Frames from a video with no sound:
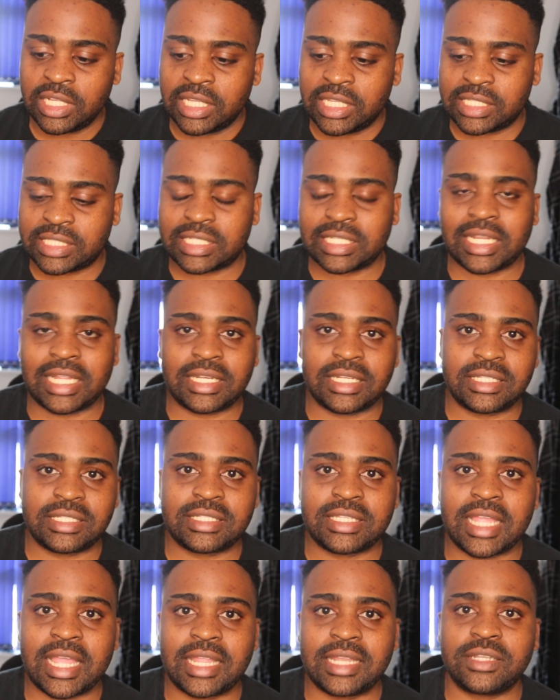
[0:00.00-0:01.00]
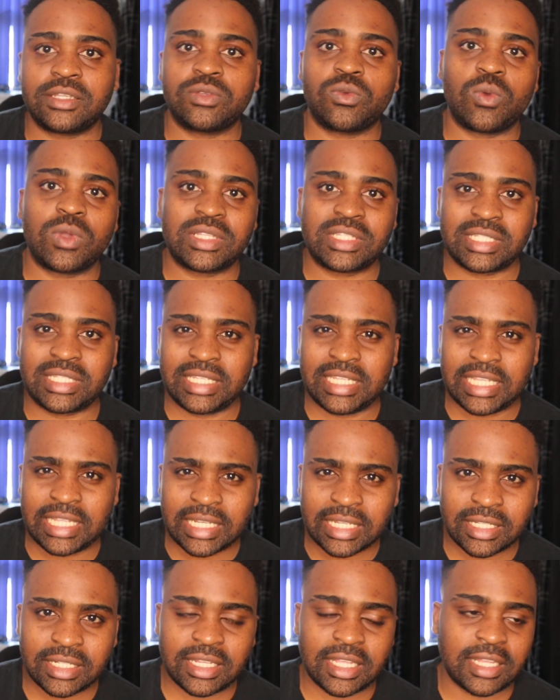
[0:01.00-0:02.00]
still understand what's
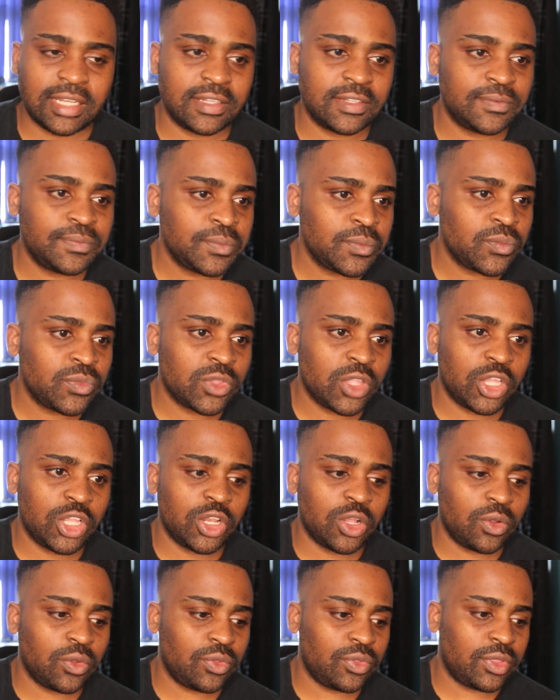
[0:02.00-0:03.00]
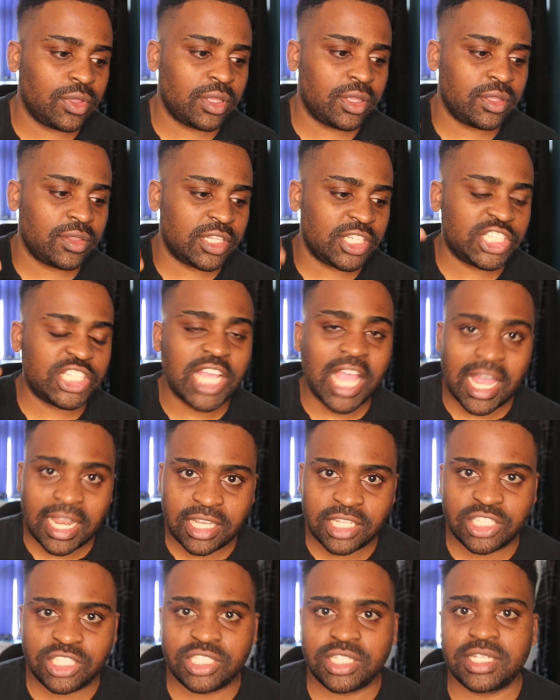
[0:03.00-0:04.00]
needed, and you know, the
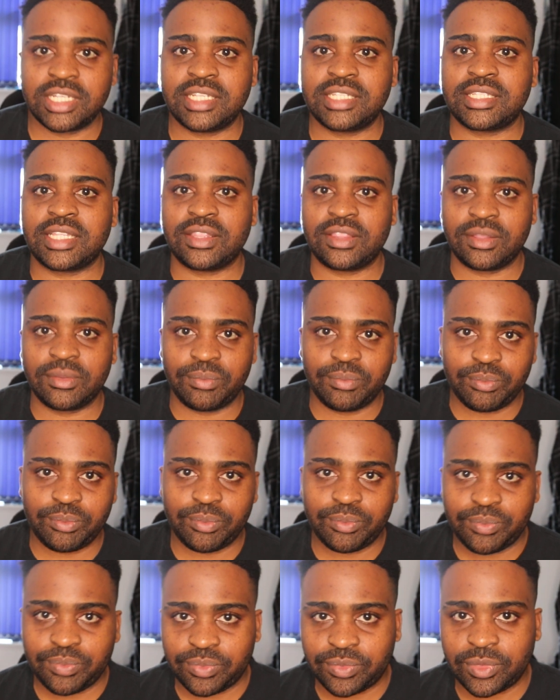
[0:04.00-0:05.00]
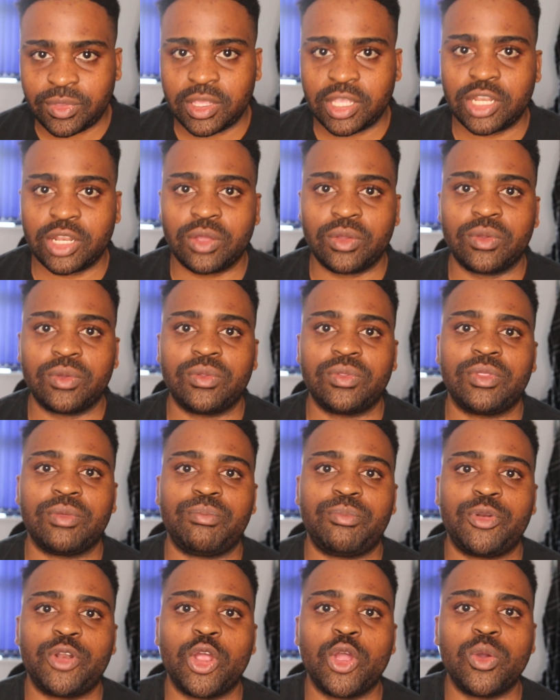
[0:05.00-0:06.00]
challenges and the, you know, the
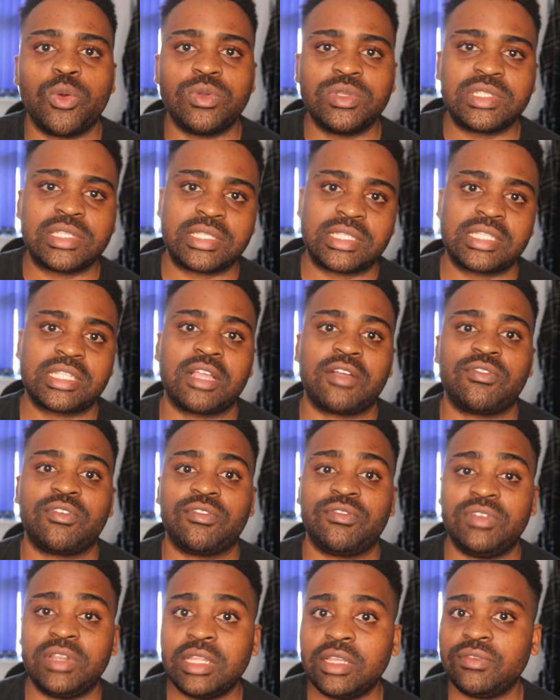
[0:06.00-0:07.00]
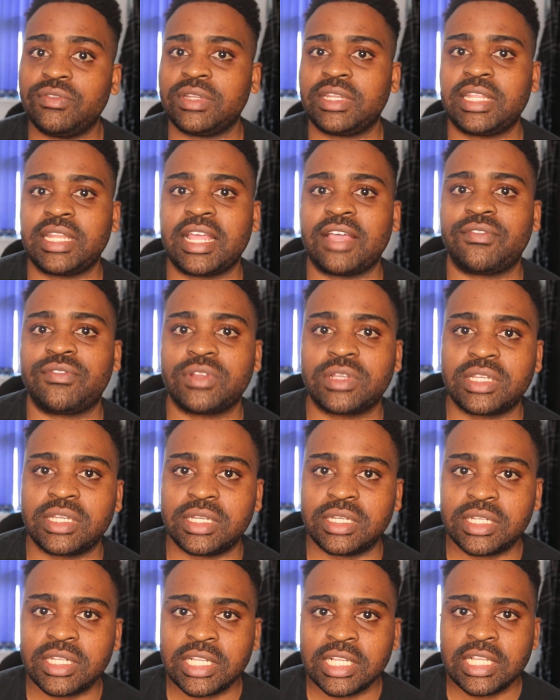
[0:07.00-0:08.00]
pros and stuff of living in
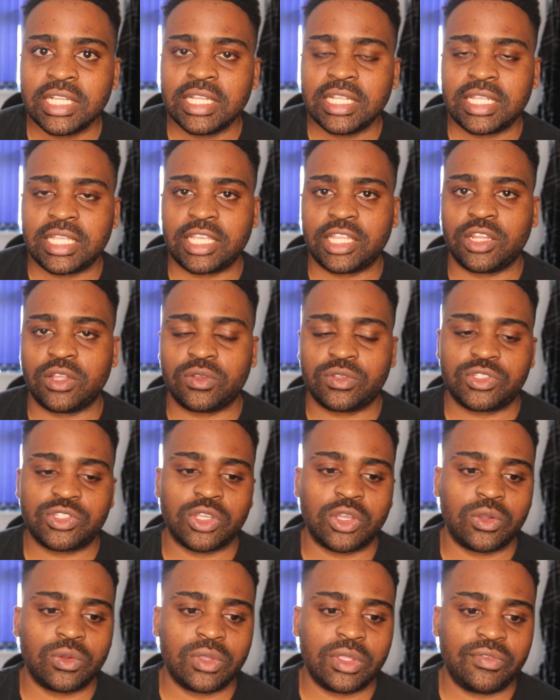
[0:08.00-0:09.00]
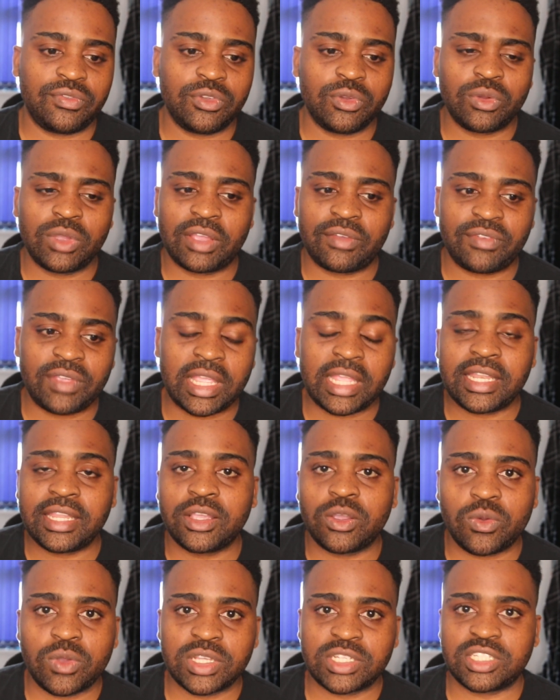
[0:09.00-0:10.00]
Africa. You know, so if you have any
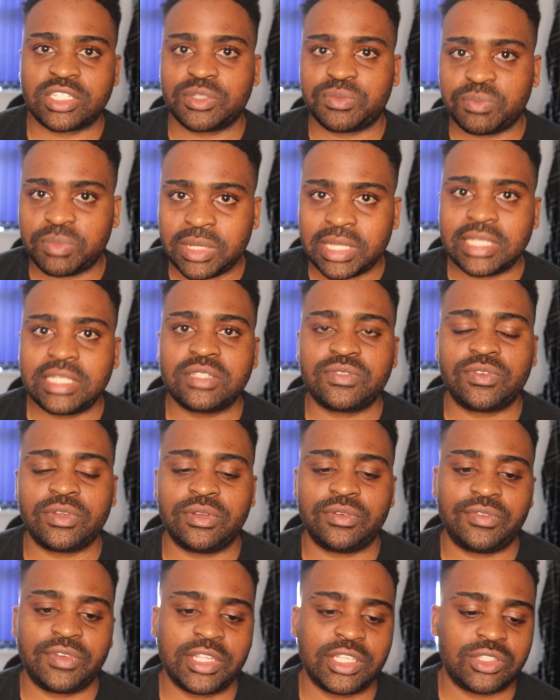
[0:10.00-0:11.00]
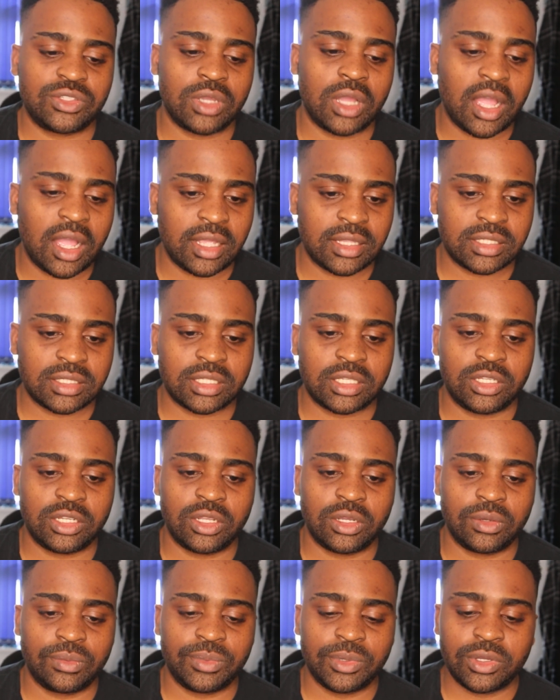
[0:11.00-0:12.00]
questions, please feel free to ask. You
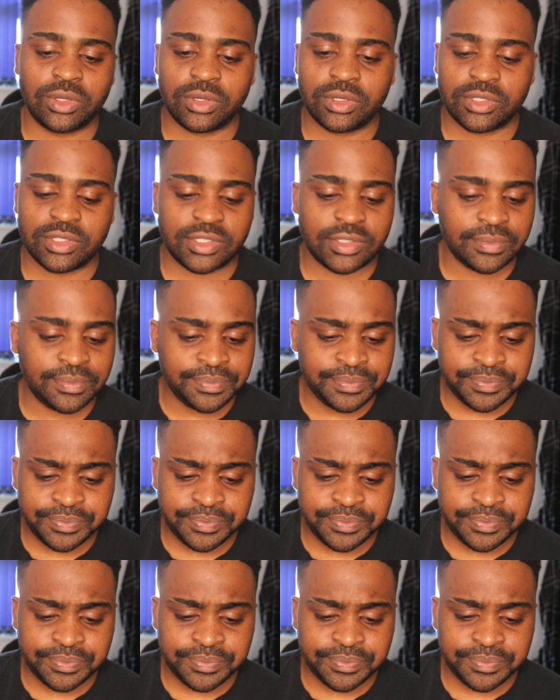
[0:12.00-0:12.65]
know, because